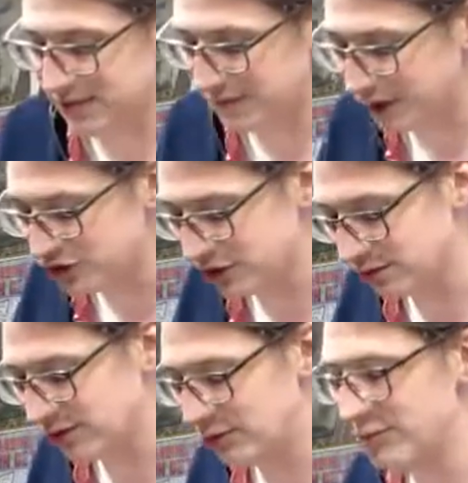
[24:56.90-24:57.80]

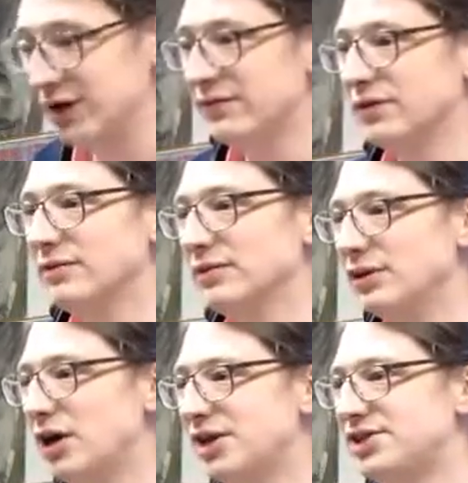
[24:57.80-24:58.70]
function will remain forever
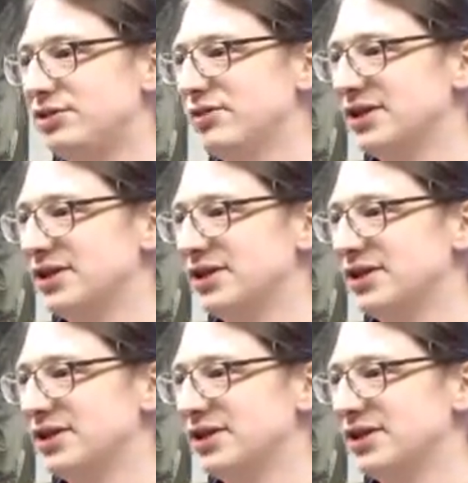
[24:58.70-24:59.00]
lost to